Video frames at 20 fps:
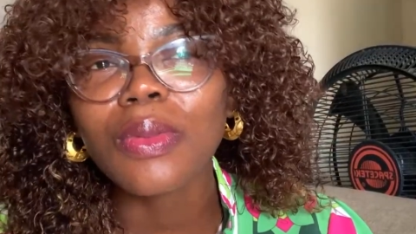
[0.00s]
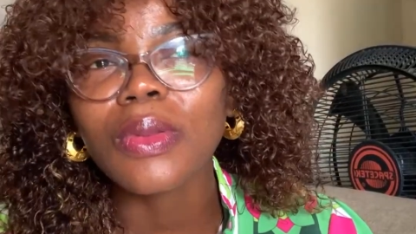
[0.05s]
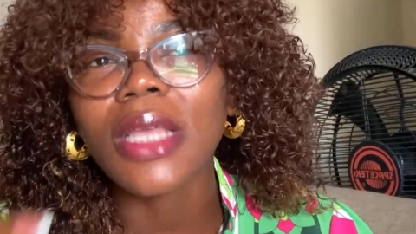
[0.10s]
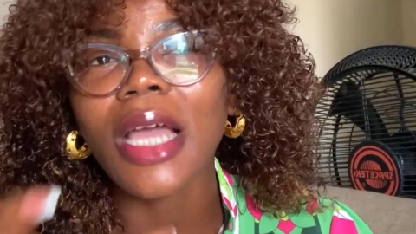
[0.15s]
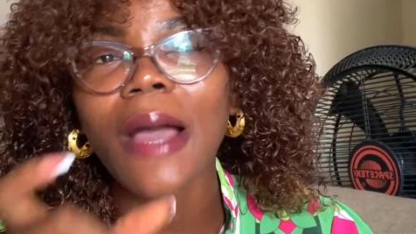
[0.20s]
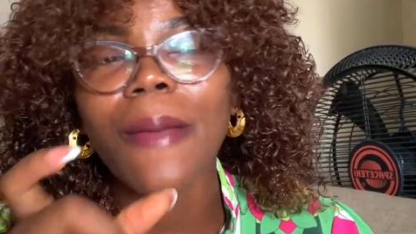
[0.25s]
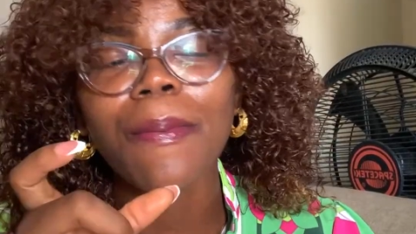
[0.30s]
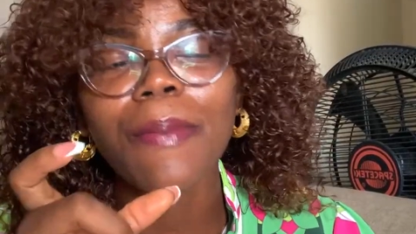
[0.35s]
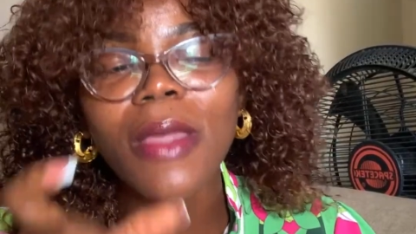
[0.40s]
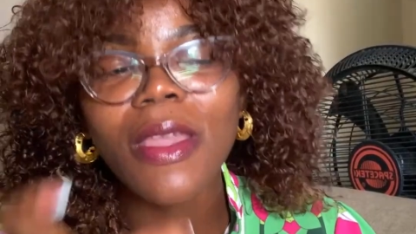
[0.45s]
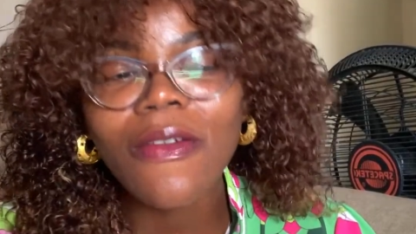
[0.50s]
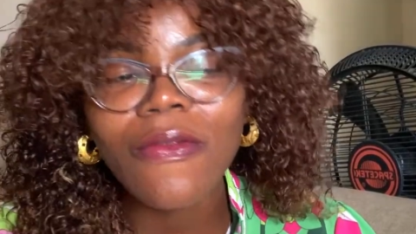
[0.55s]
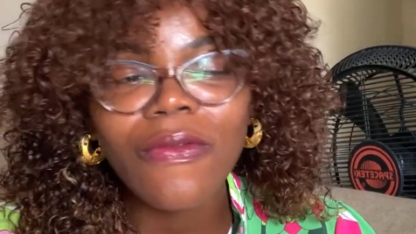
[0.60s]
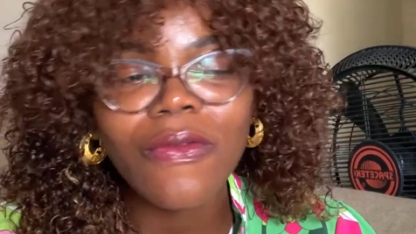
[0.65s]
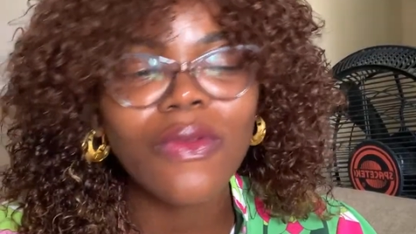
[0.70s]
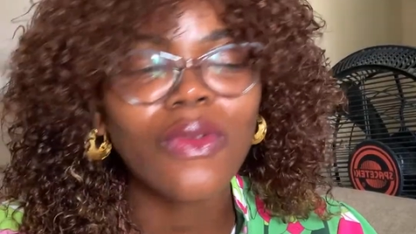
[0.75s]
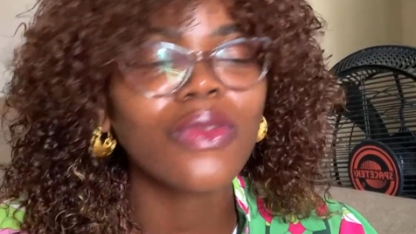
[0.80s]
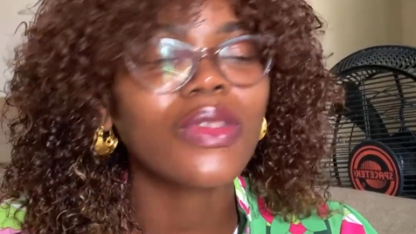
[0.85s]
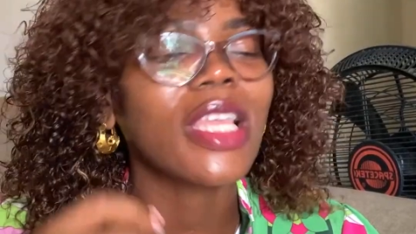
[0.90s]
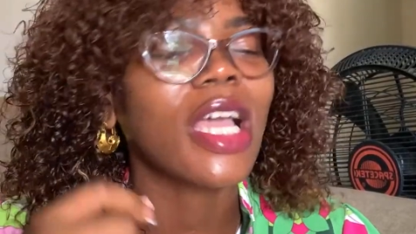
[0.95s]
they are
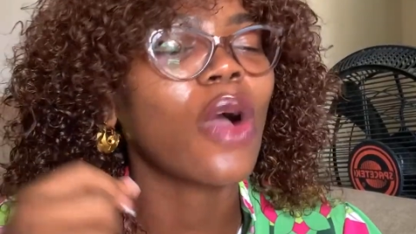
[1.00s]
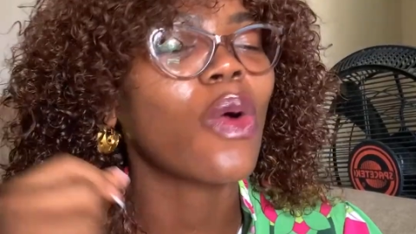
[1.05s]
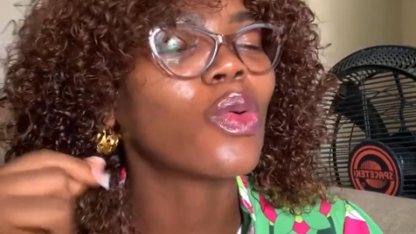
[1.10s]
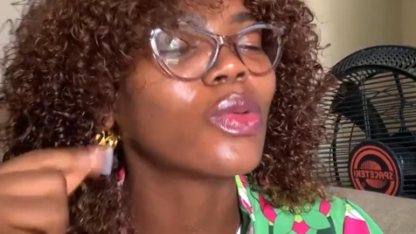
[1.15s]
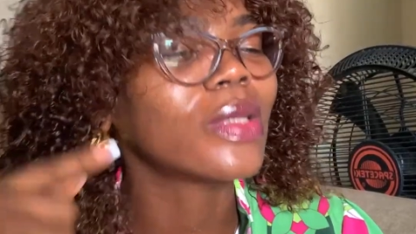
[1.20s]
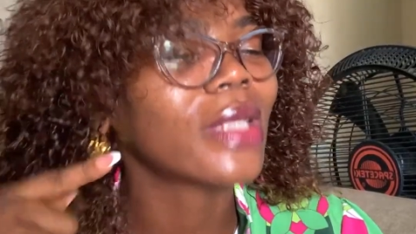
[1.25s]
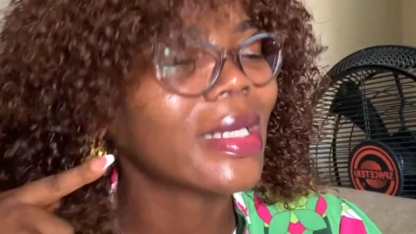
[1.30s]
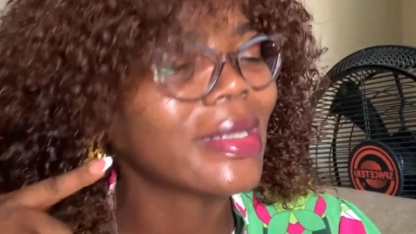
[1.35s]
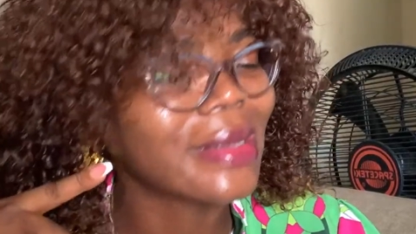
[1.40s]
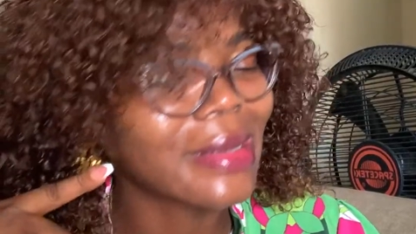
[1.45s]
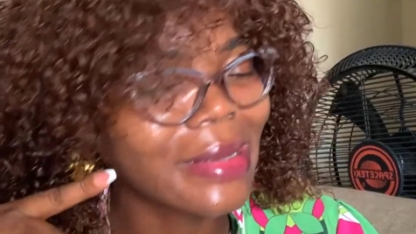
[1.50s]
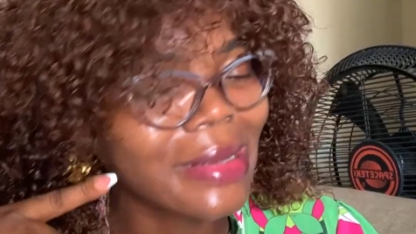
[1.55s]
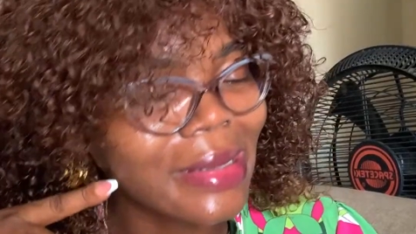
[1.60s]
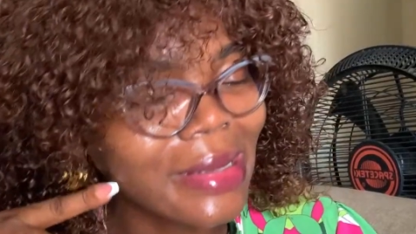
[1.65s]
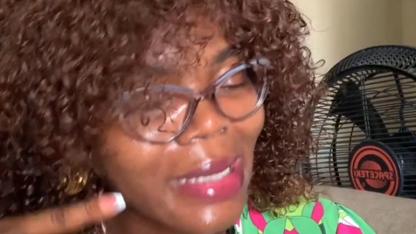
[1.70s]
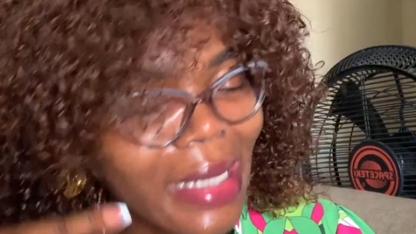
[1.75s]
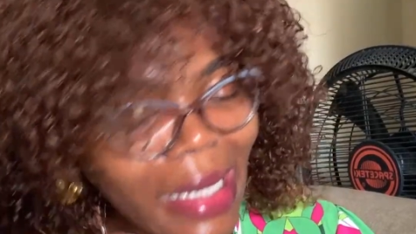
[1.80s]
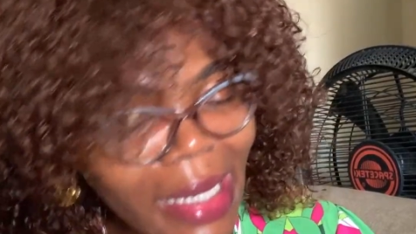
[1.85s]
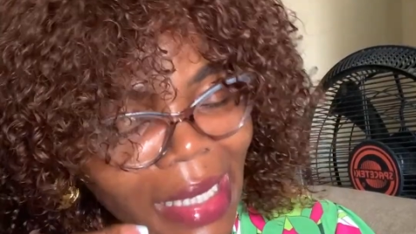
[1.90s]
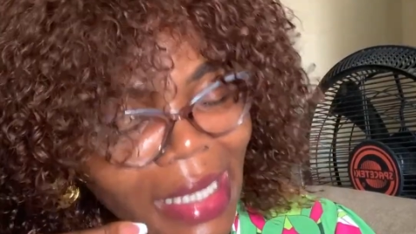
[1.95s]
painful, they are under the
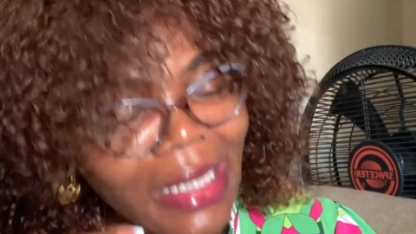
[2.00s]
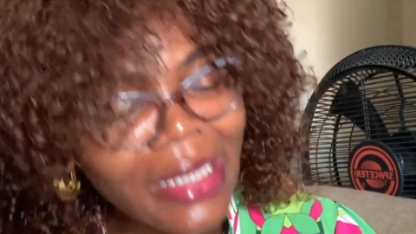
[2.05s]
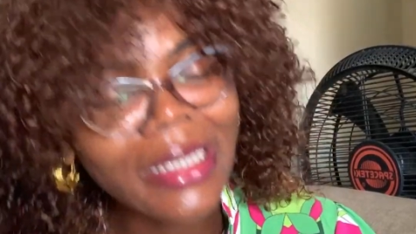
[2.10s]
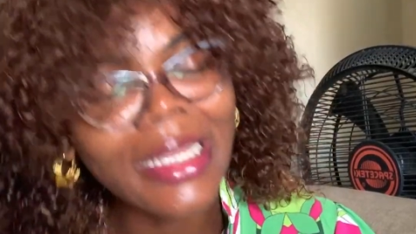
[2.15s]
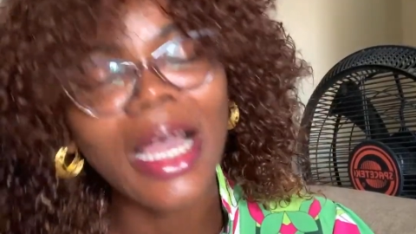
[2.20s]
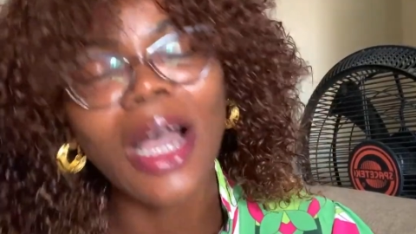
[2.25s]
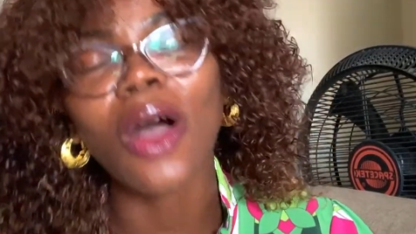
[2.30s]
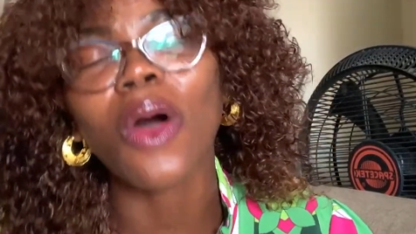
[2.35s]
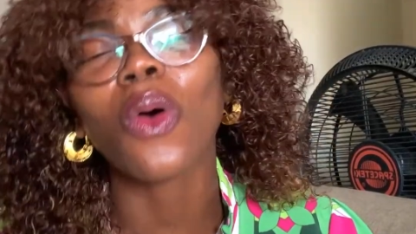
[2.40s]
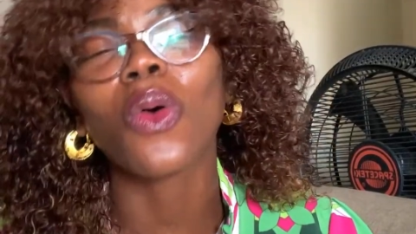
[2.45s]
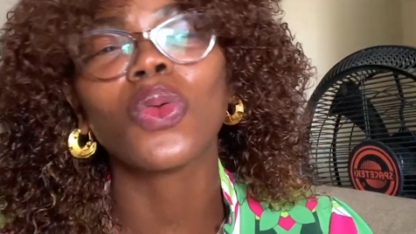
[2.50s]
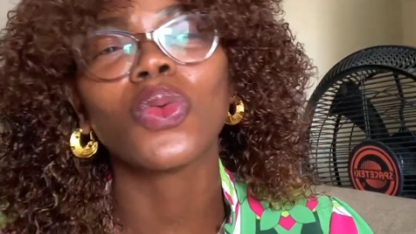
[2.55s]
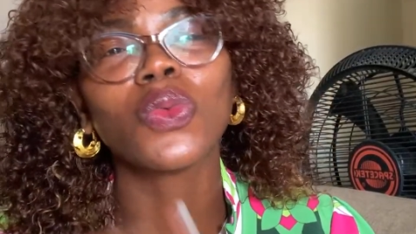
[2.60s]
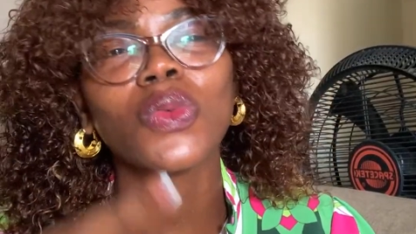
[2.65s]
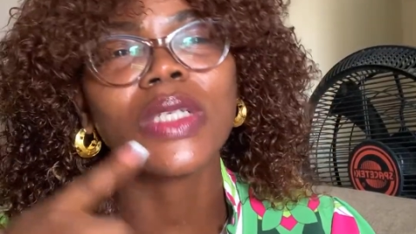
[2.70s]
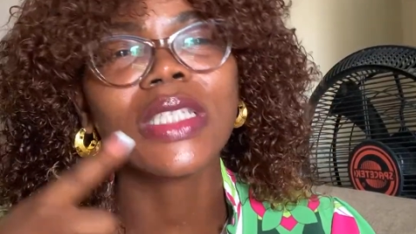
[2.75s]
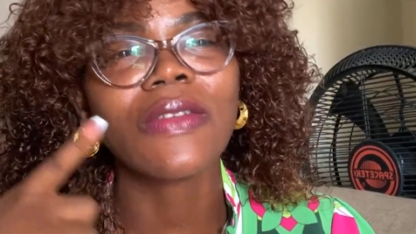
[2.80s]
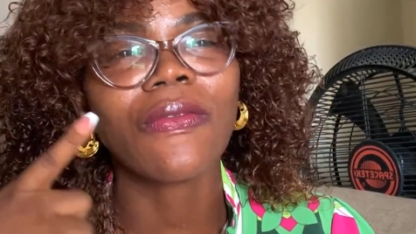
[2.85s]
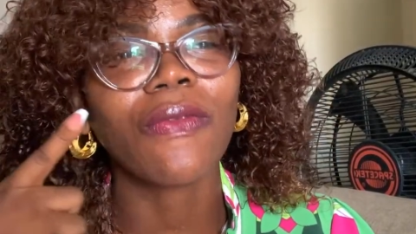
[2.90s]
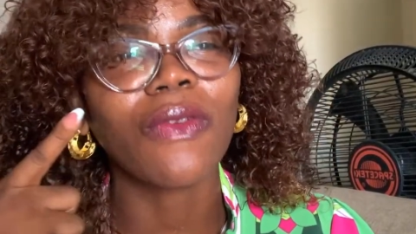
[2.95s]
skin, they are
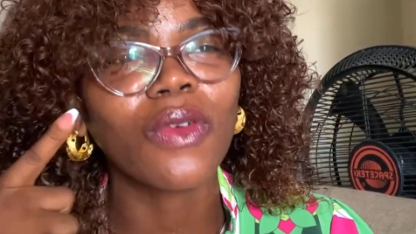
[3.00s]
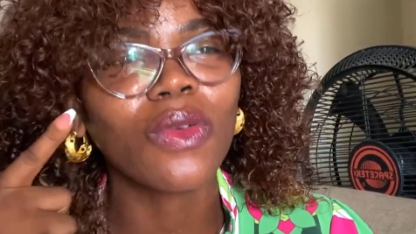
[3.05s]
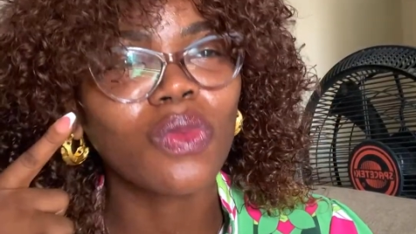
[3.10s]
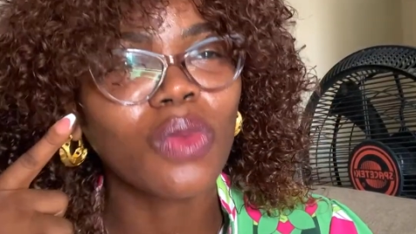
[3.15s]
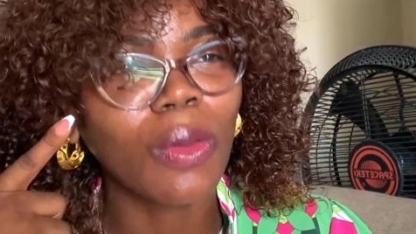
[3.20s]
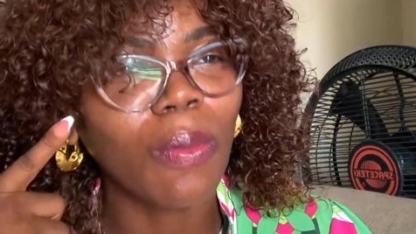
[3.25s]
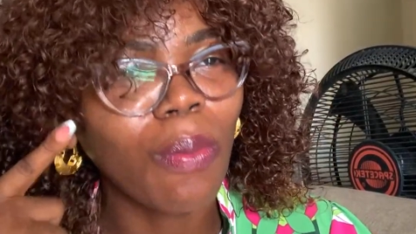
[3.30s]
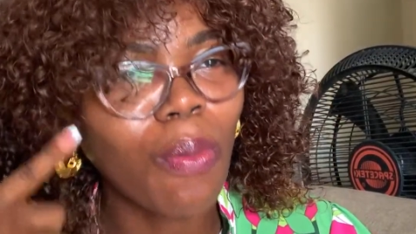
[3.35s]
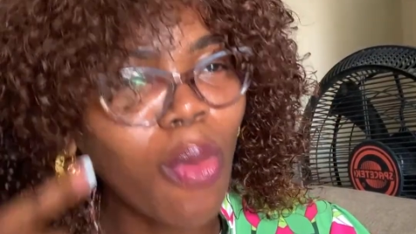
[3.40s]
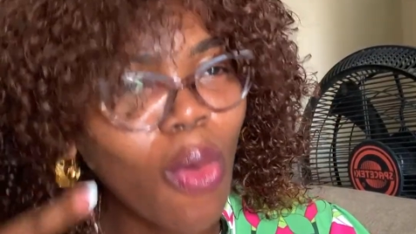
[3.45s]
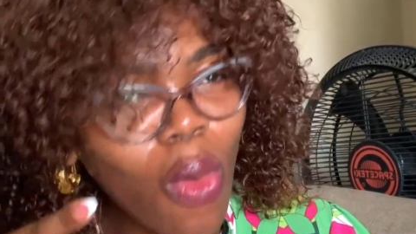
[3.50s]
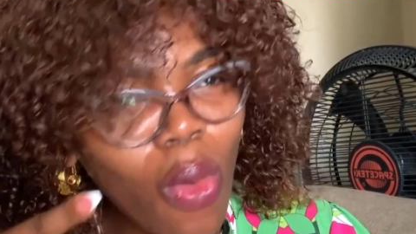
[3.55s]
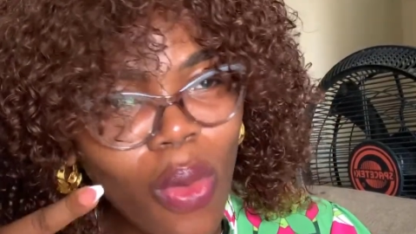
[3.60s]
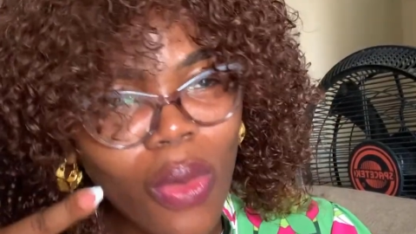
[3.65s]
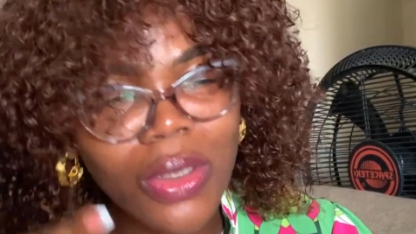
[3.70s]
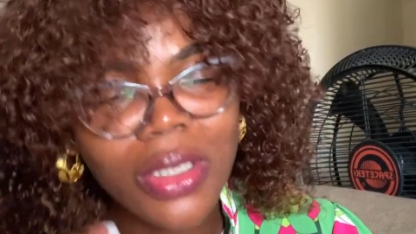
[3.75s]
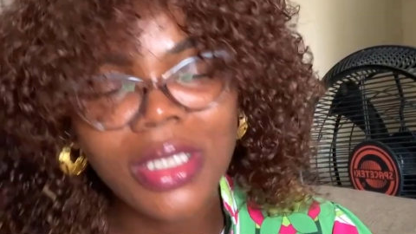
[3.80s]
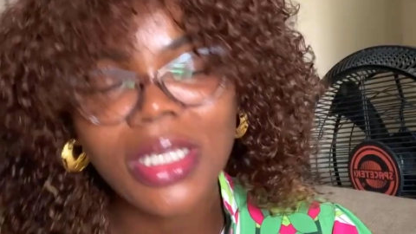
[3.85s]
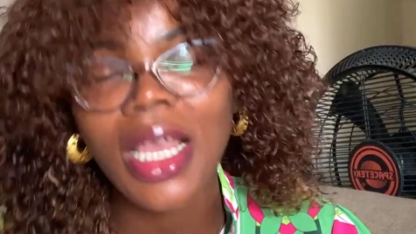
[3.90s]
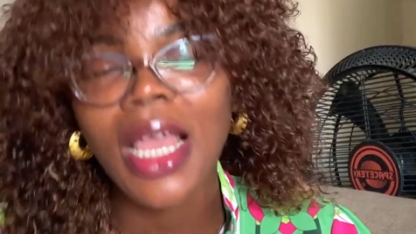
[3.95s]
always filled with
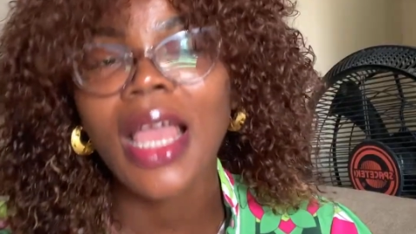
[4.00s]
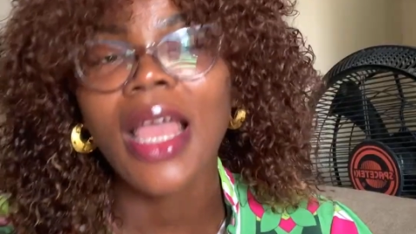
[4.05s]
pores.